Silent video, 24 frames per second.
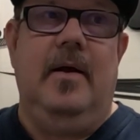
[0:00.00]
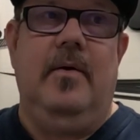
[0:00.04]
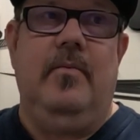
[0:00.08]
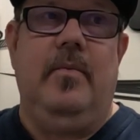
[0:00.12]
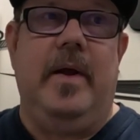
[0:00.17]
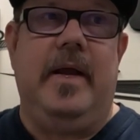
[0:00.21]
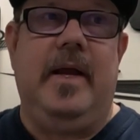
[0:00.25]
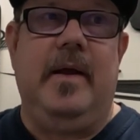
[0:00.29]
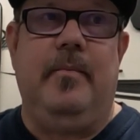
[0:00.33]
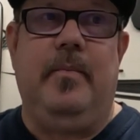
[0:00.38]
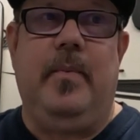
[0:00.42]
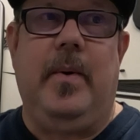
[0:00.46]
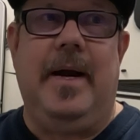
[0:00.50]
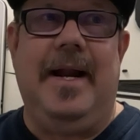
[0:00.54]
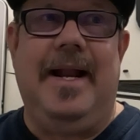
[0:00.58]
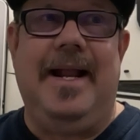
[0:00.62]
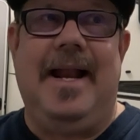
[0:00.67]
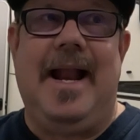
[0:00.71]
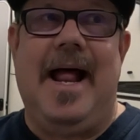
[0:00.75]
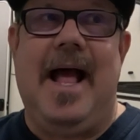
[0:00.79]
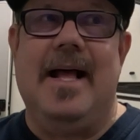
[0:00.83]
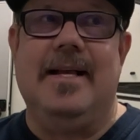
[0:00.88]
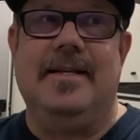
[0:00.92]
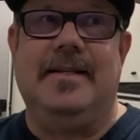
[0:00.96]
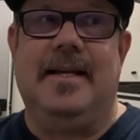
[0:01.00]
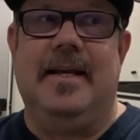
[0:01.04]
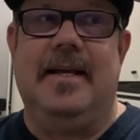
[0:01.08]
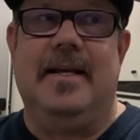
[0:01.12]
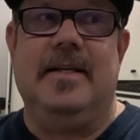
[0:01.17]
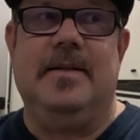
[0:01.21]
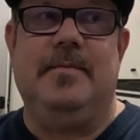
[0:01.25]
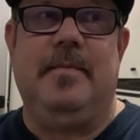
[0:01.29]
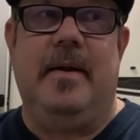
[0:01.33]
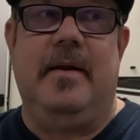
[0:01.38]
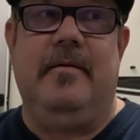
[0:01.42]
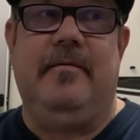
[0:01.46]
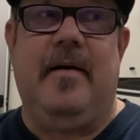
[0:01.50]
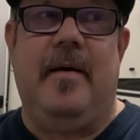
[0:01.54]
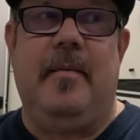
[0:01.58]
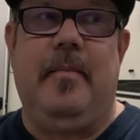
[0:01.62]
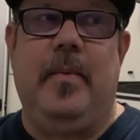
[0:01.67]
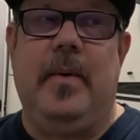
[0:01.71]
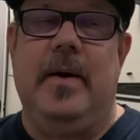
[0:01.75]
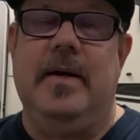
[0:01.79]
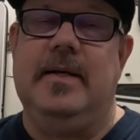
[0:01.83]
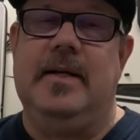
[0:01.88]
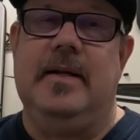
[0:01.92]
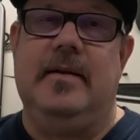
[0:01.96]
We can print it as is, but if I
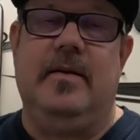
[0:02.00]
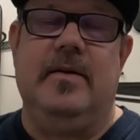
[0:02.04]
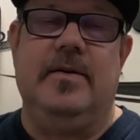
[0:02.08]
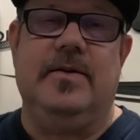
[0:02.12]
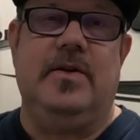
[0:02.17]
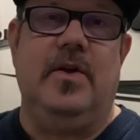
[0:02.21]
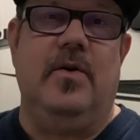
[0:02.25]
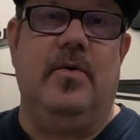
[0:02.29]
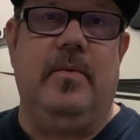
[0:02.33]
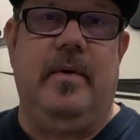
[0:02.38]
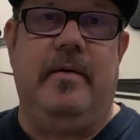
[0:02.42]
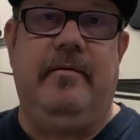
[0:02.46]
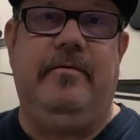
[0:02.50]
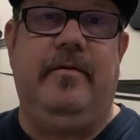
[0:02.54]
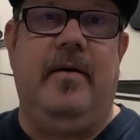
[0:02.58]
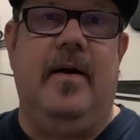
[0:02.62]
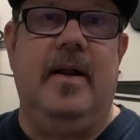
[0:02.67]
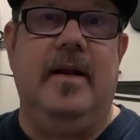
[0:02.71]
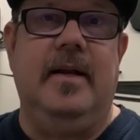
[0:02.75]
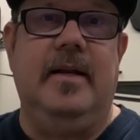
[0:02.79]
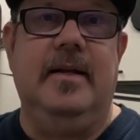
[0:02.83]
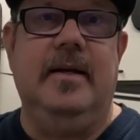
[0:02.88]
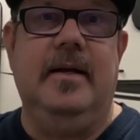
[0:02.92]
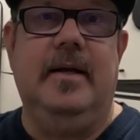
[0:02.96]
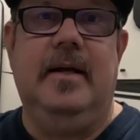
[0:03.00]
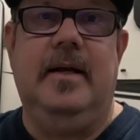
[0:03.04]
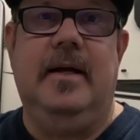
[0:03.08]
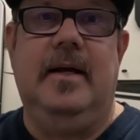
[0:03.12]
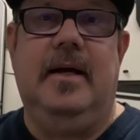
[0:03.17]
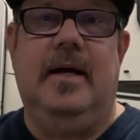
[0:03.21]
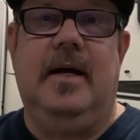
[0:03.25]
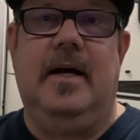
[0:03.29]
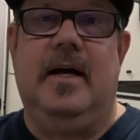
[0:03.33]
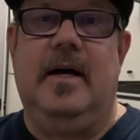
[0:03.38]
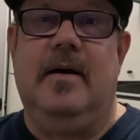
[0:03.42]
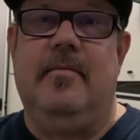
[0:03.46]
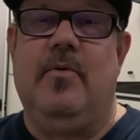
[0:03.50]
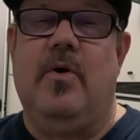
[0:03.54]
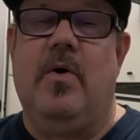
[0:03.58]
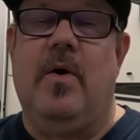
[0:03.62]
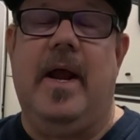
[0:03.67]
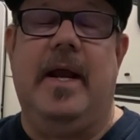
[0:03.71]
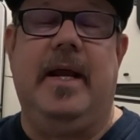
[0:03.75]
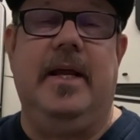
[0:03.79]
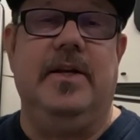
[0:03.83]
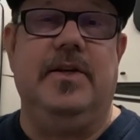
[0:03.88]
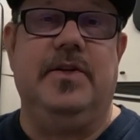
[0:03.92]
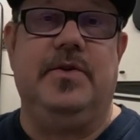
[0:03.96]
print it, there's no refund, or
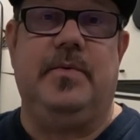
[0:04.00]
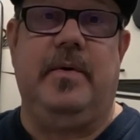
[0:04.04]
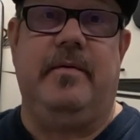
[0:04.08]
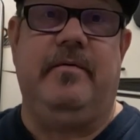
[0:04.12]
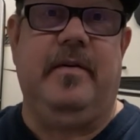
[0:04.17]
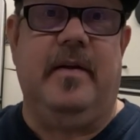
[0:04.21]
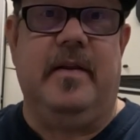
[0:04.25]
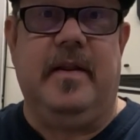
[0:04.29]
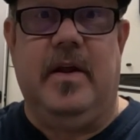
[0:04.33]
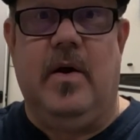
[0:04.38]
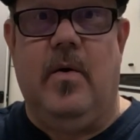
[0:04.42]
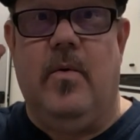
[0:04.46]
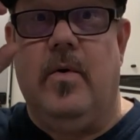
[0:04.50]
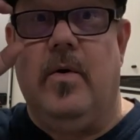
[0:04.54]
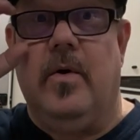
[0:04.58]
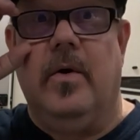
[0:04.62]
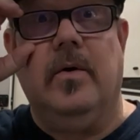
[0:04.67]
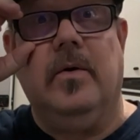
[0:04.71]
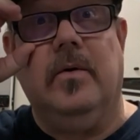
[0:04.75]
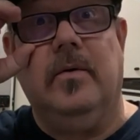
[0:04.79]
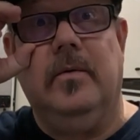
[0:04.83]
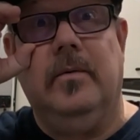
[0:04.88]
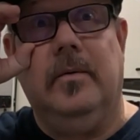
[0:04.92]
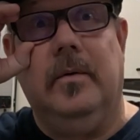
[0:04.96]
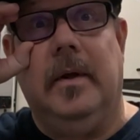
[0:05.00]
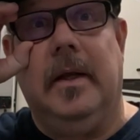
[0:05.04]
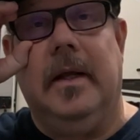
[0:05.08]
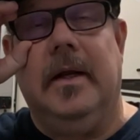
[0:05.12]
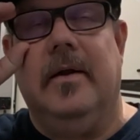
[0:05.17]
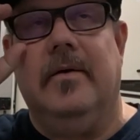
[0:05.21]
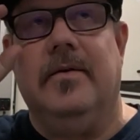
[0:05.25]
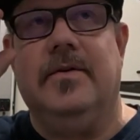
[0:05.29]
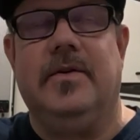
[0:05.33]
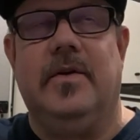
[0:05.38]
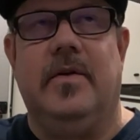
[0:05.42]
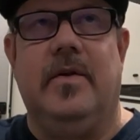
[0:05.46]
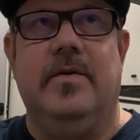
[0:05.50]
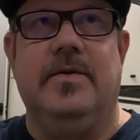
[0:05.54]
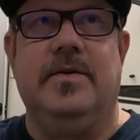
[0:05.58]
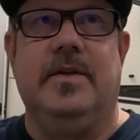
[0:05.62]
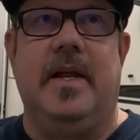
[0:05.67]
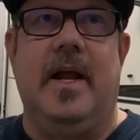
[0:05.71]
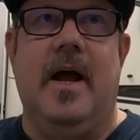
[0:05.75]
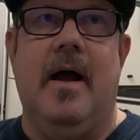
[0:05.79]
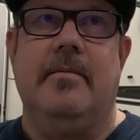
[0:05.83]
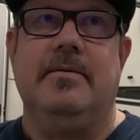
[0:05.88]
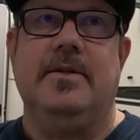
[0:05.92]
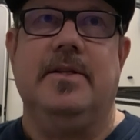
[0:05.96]
I can just refund the order. So those are
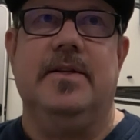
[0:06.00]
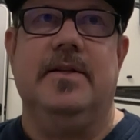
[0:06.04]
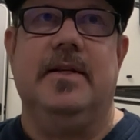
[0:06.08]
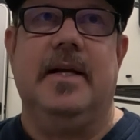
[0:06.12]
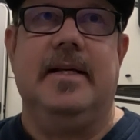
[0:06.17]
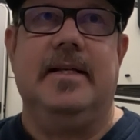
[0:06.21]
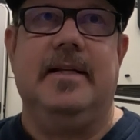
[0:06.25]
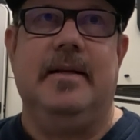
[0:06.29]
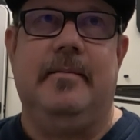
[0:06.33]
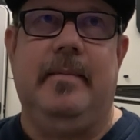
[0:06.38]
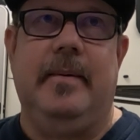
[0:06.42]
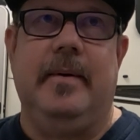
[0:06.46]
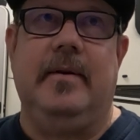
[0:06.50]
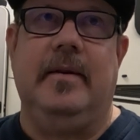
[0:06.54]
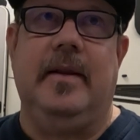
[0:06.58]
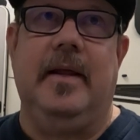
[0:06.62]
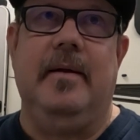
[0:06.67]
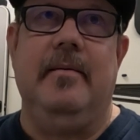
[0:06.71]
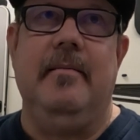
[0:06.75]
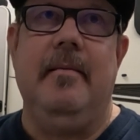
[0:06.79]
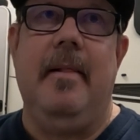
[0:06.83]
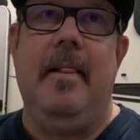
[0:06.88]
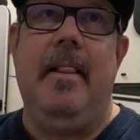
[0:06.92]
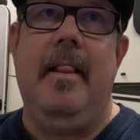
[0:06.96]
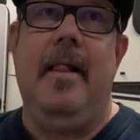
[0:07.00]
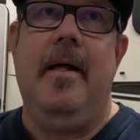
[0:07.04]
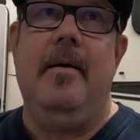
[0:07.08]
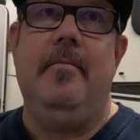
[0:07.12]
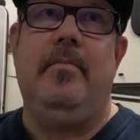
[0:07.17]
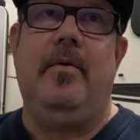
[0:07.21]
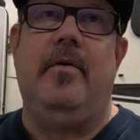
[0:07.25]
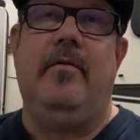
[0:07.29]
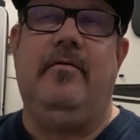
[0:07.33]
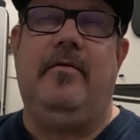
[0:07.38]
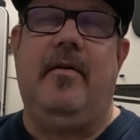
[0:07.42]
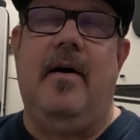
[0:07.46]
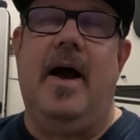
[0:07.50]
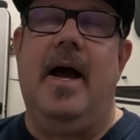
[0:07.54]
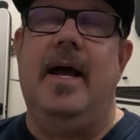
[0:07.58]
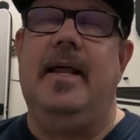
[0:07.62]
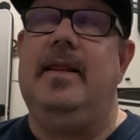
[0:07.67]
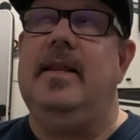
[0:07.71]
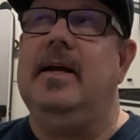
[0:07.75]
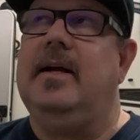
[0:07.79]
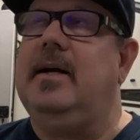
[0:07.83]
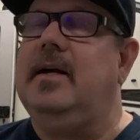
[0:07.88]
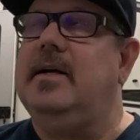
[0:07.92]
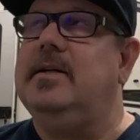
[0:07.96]
the options I typically
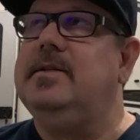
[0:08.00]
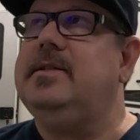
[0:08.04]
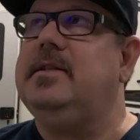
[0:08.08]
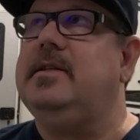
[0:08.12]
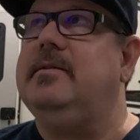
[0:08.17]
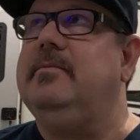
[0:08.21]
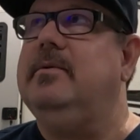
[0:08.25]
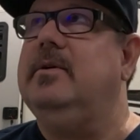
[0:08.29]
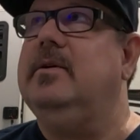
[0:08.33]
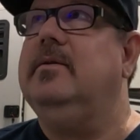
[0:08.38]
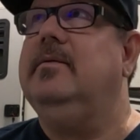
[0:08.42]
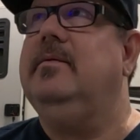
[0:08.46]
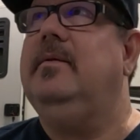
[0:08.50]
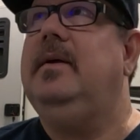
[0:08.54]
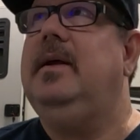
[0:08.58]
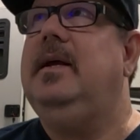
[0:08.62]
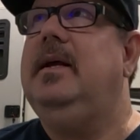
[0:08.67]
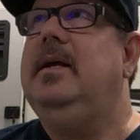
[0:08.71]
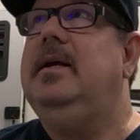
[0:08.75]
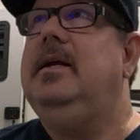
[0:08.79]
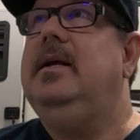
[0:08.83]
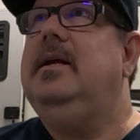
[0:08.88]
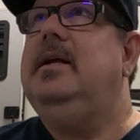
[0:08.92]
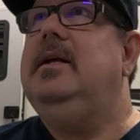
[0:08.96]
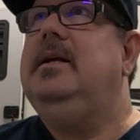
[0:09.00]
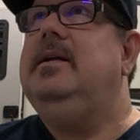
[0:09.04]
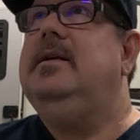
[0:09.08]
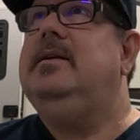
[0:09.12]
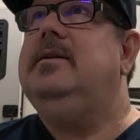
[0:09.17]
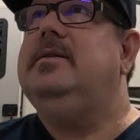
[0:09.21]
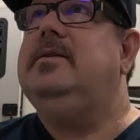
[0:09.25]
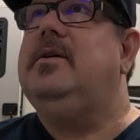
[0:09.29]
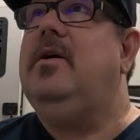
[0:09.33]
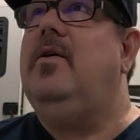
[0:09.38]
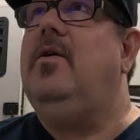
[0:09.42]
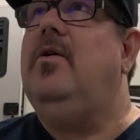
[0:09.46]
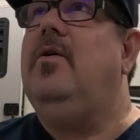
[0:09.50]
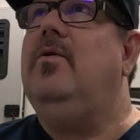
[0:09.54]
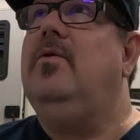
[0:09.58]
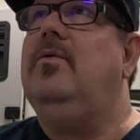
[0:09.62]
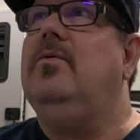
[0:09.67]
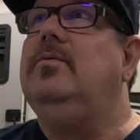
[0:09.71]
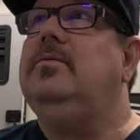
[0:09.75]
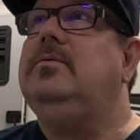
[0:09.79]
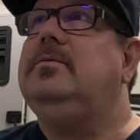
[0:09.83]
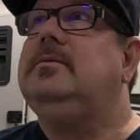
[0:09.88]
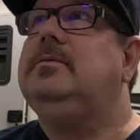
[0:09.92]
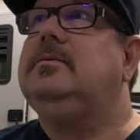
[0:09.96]
provide the customer.
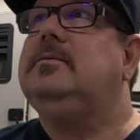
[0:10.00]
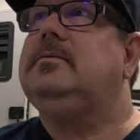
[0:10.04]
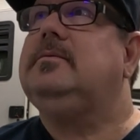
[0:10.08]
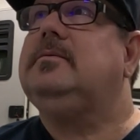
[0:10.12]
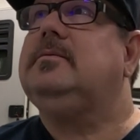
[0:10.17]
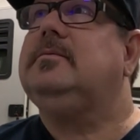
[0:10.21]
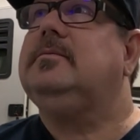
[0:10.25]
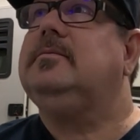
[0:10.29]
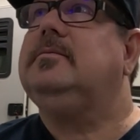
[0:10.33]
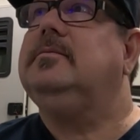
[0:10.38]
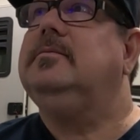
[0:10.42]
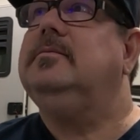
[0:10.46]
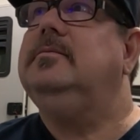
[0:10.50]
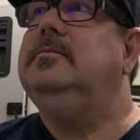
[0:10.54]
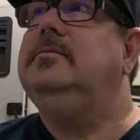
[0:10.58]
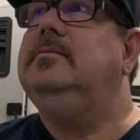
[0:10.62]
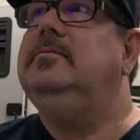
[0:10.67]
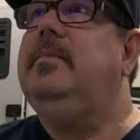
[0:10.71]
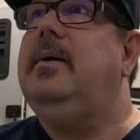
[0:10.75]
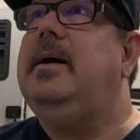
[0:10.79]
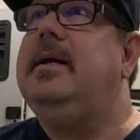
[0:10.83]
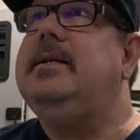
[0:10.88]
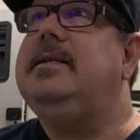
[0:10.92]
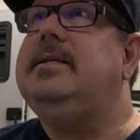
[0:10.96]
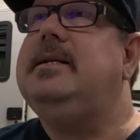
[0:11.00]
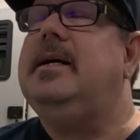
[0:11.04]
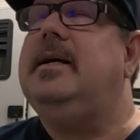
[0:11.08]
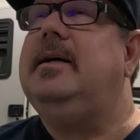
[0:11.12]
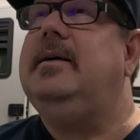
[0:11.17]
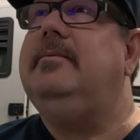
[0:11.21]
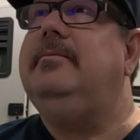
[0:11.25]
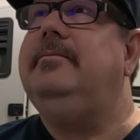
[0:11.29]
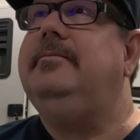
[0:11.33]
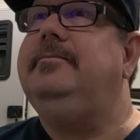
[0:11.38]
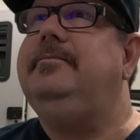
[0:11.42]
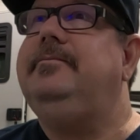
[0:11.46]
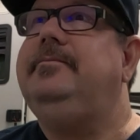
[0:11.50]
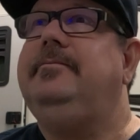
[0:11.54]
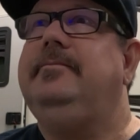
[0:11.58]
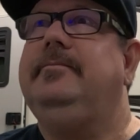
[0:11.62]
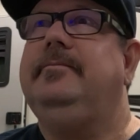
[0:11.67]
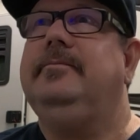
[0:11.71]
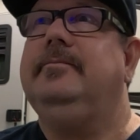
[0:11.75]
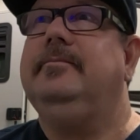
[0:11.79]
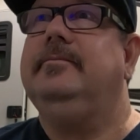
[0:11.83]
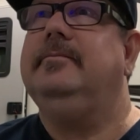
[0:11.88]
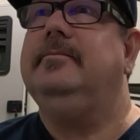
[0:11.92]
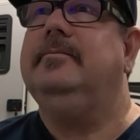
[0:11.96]
So, but I
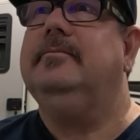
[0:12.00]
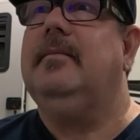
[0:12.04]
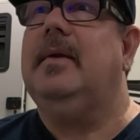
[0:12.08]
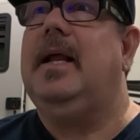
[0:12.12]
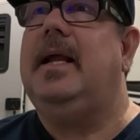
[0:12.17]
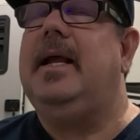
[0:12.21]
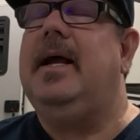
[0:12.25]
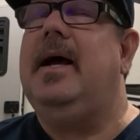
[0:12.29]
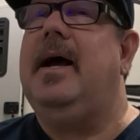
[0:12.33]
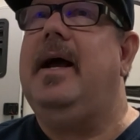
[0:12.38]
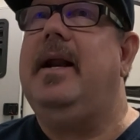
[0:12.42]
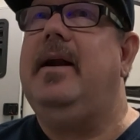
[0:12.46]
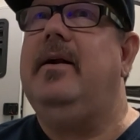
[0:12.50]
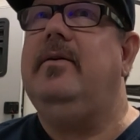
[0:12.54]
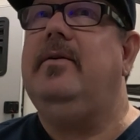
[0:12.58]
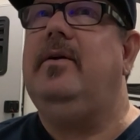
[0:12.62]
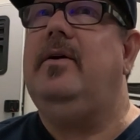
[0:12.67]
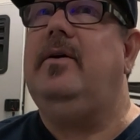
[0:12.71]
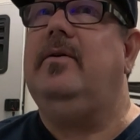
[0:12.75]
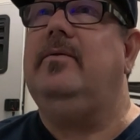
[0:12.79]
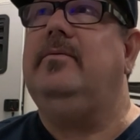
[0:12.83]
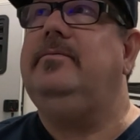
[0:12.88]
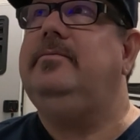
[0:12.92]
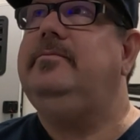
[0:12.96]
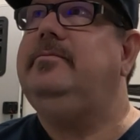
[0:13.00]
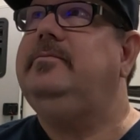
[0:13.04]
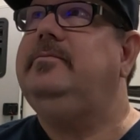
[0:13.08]
don't know.